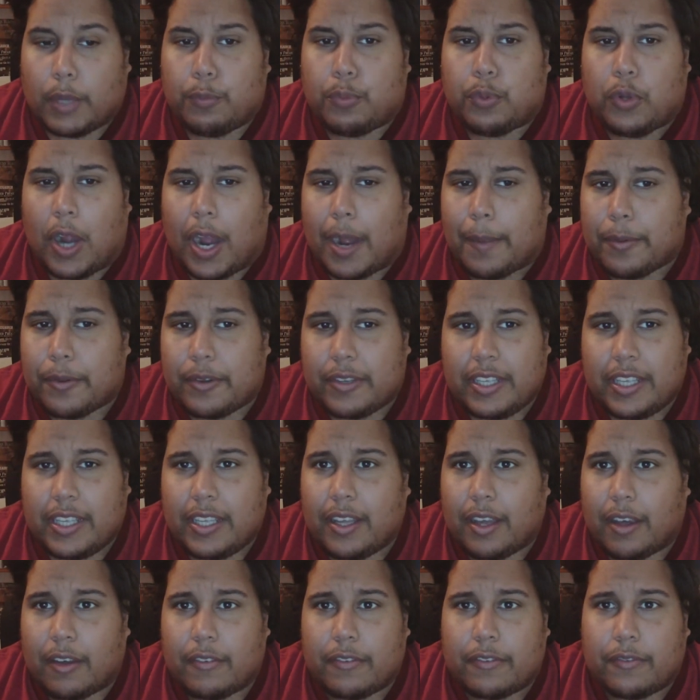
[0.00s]

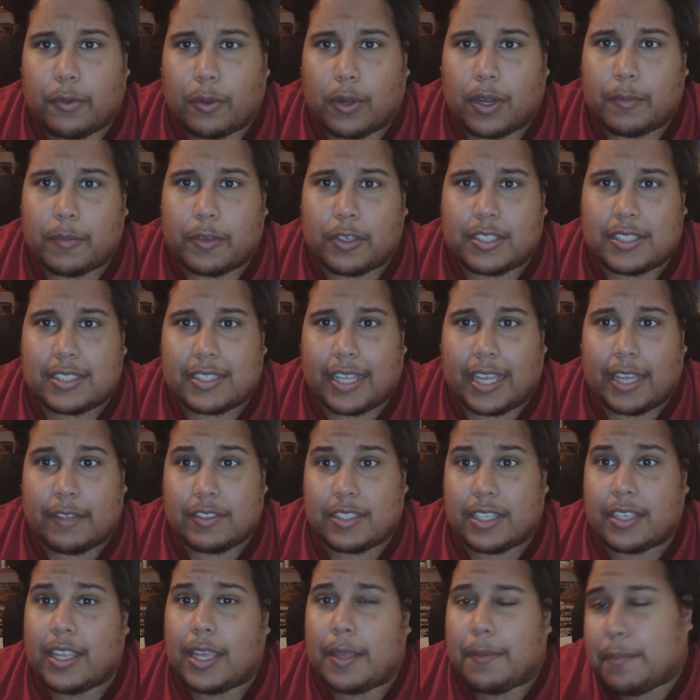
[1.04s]
Property of former
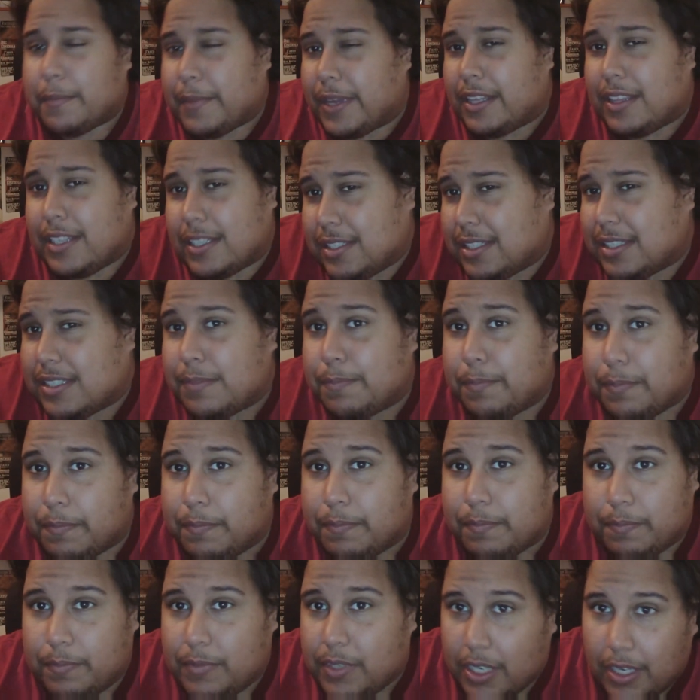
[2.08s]
slaves. And keep in mind,
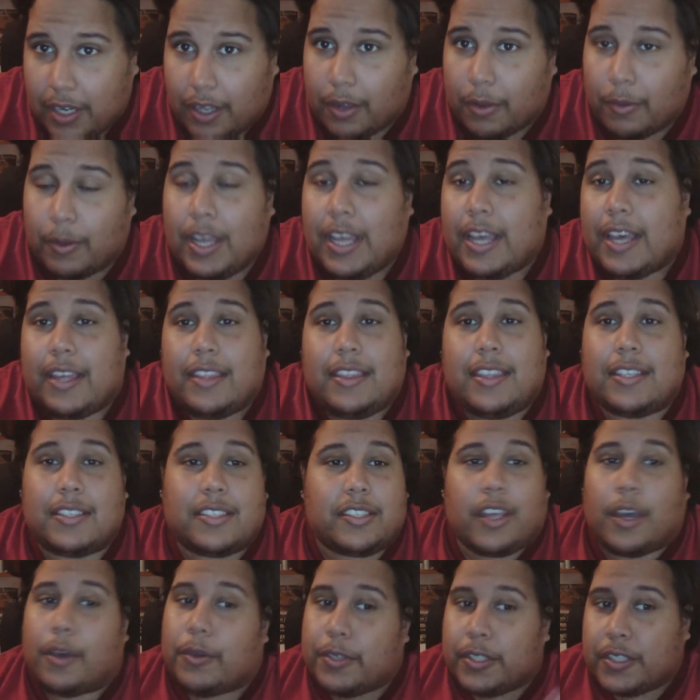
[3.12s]

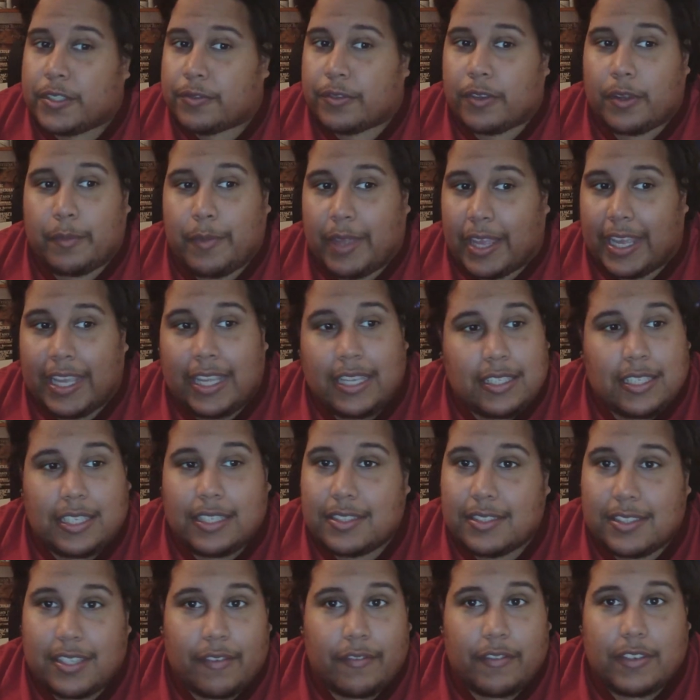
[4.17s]
this goes from
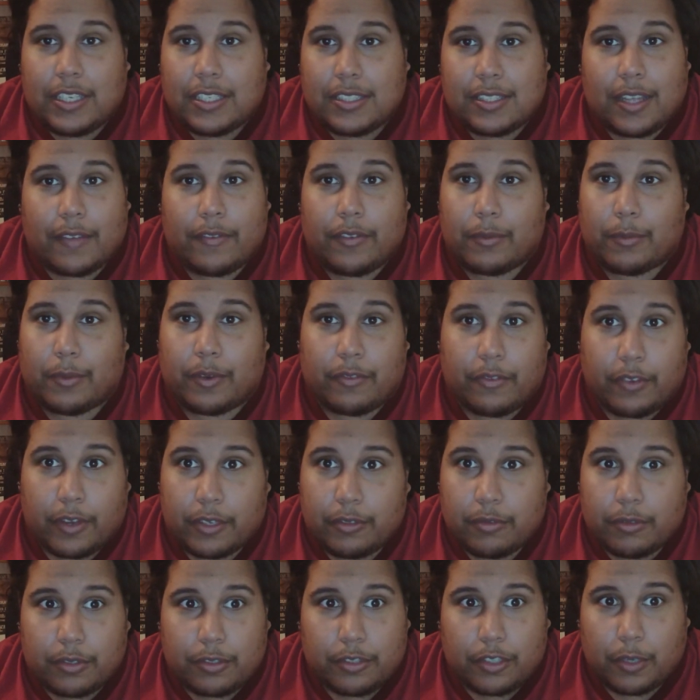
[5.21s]
1877, when
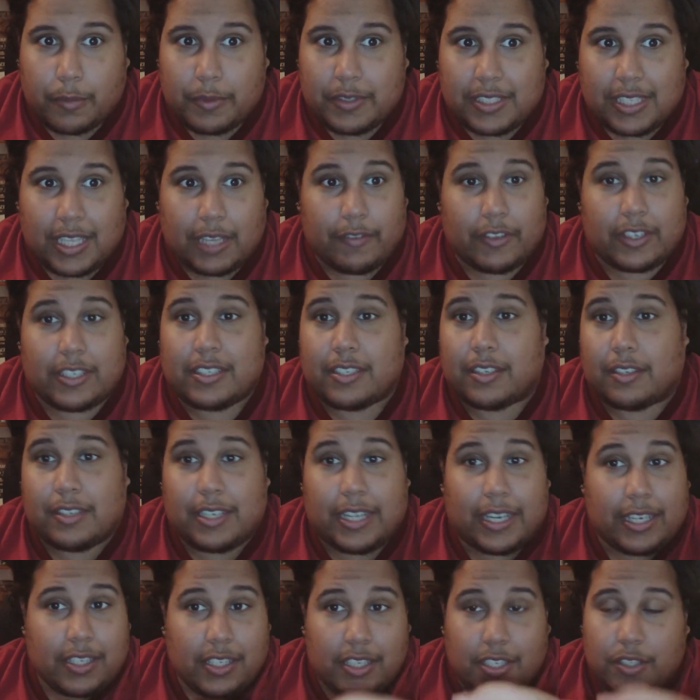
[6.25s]
federal troops leave, until
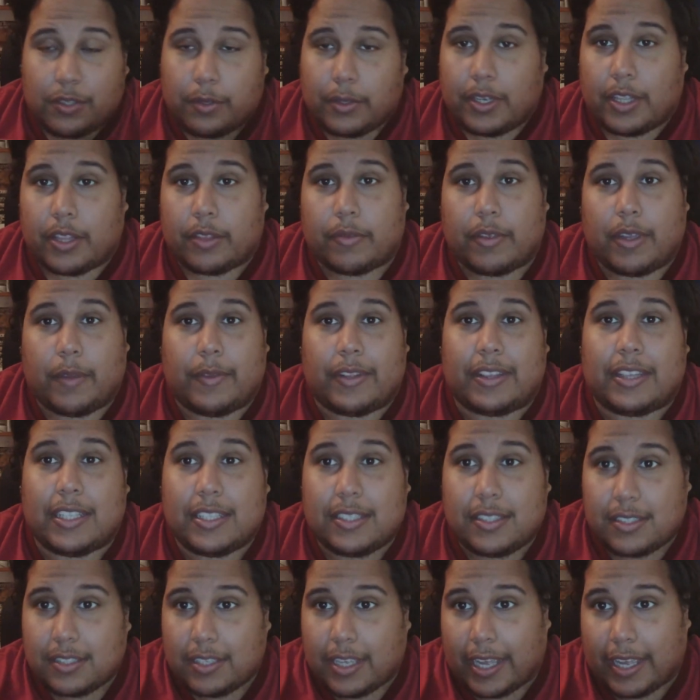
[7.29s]
1923, when
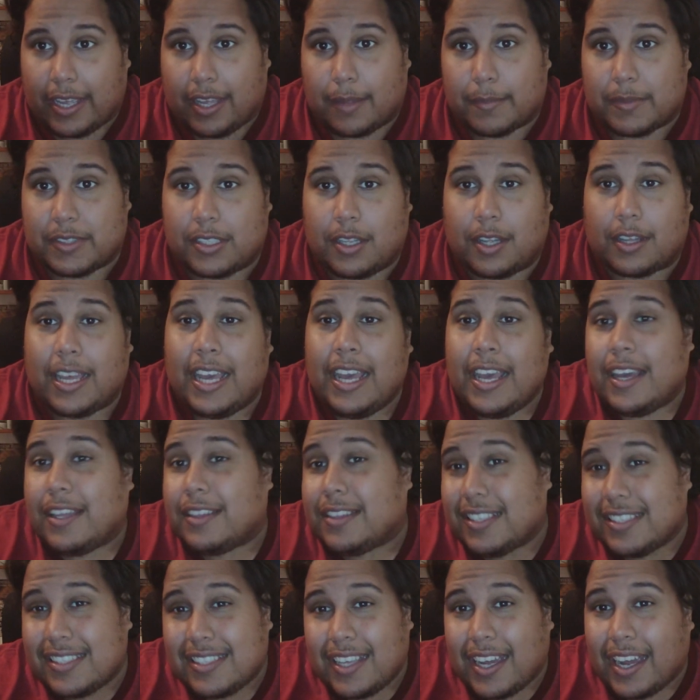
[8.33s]
this guy comes along.
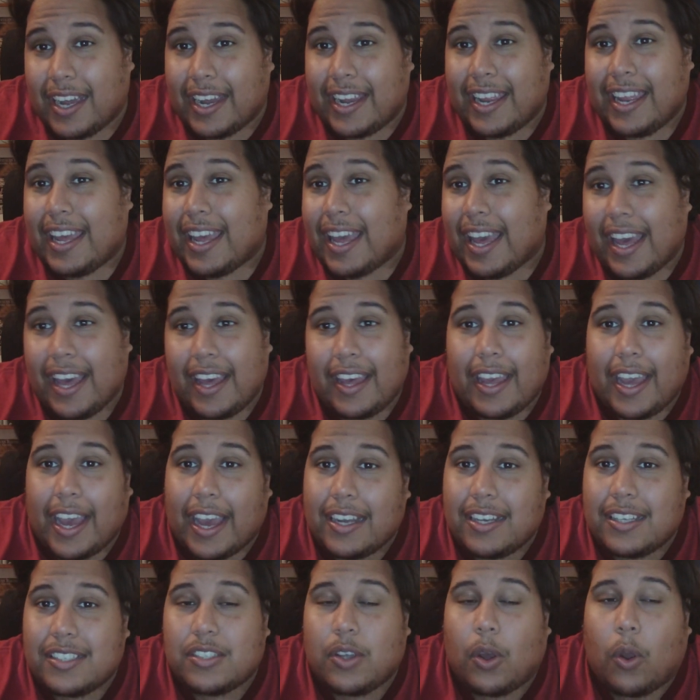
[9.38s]
This guy
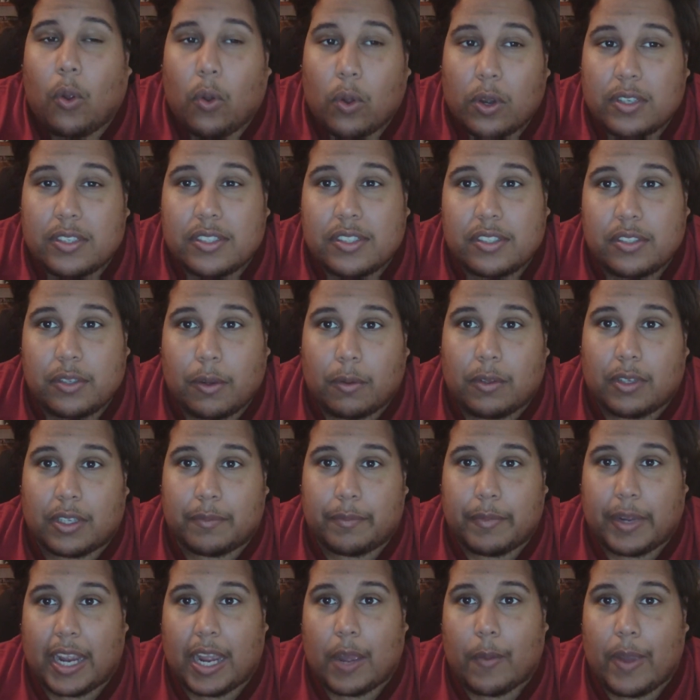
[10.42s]
had his horse
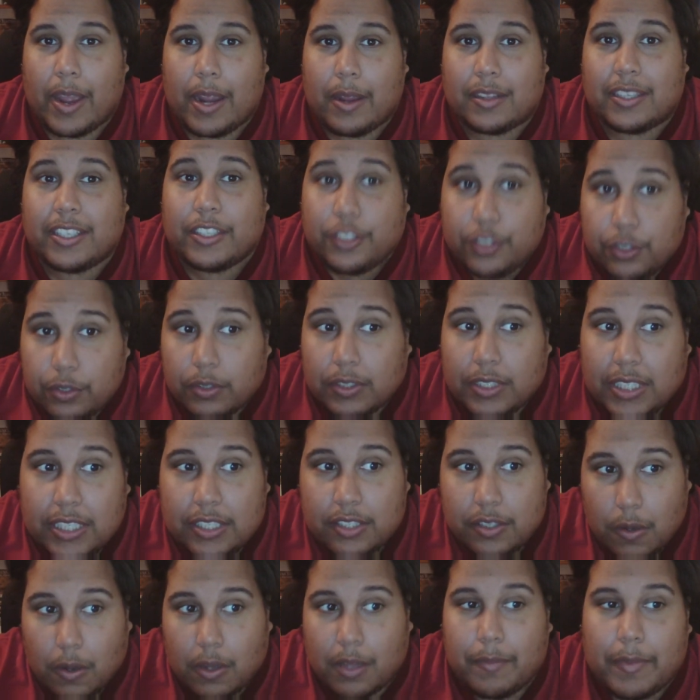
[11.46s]
stolen by a white, literally
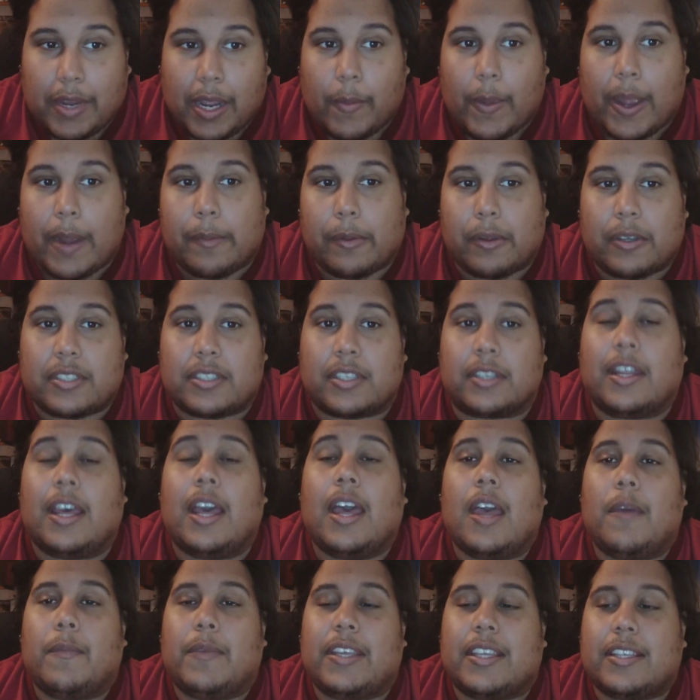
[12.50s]
stolen by a white person,
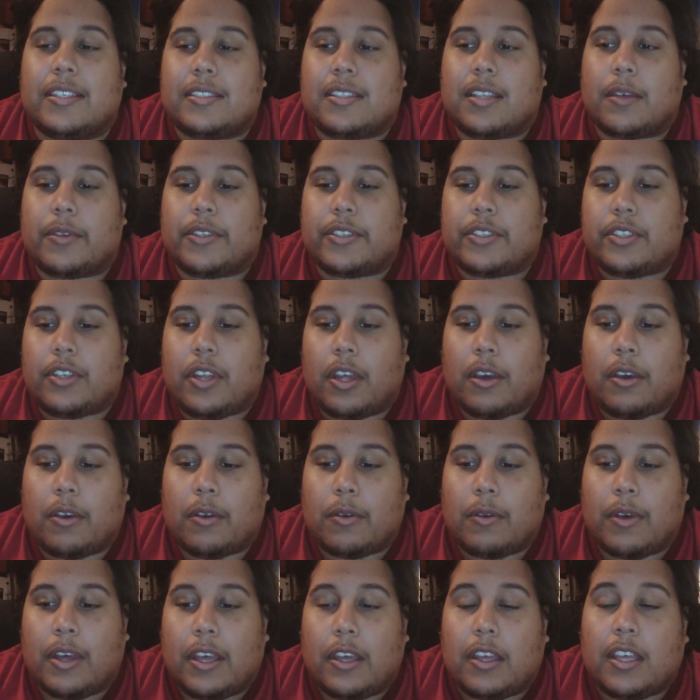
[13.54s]
because there was
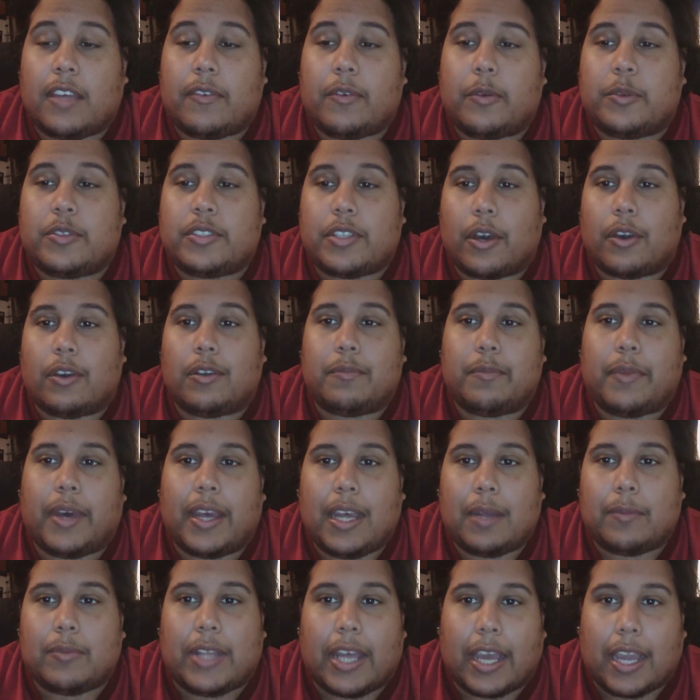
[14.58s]
no, if it was owned
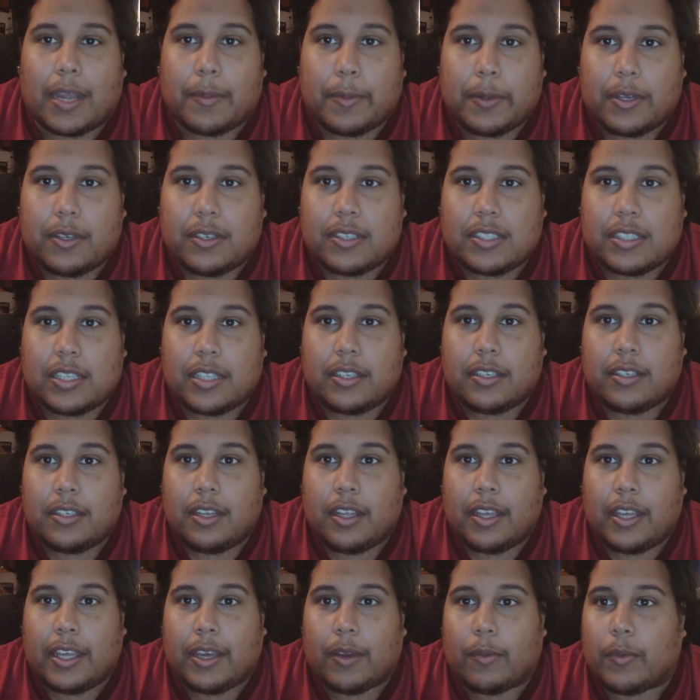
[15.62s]
by a black
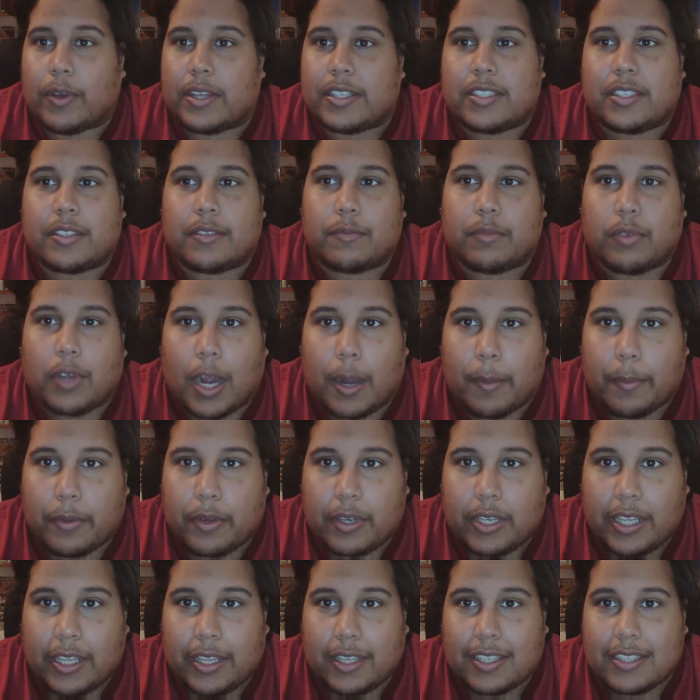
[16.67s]
person, it wasn't
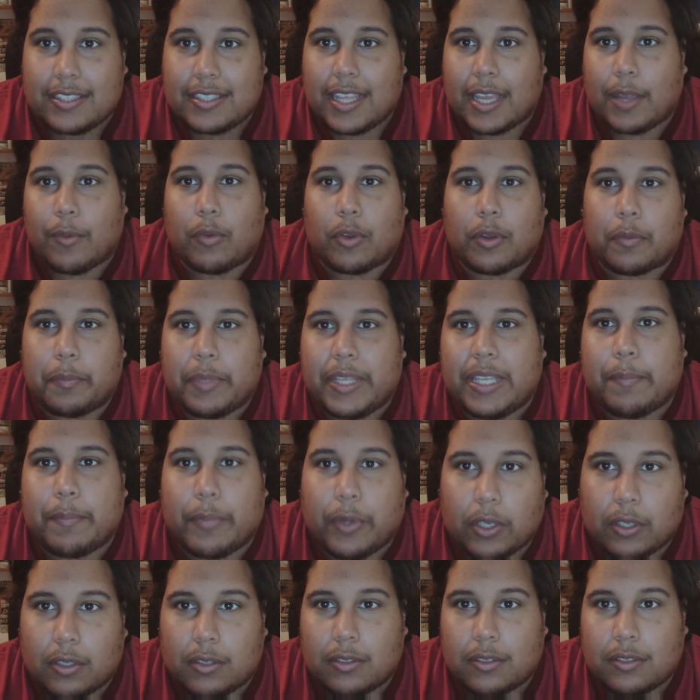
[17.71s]
property, because they weren't
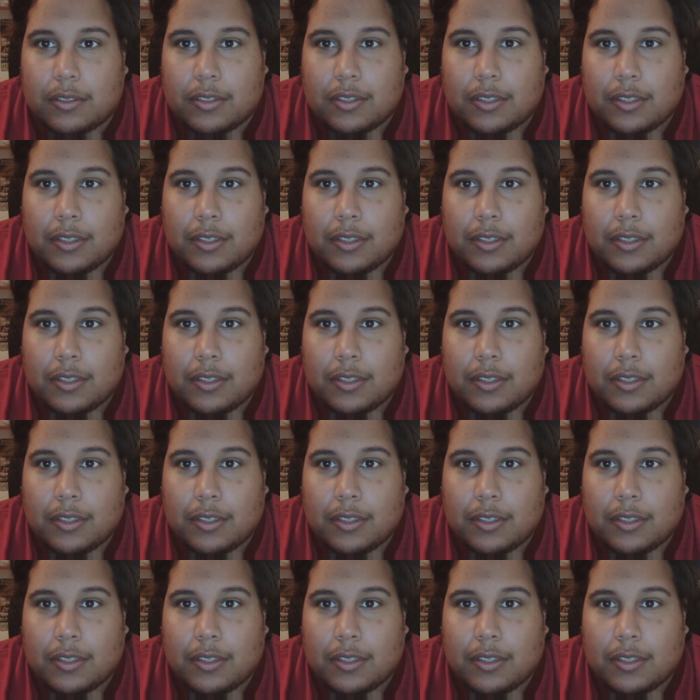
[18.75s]
people.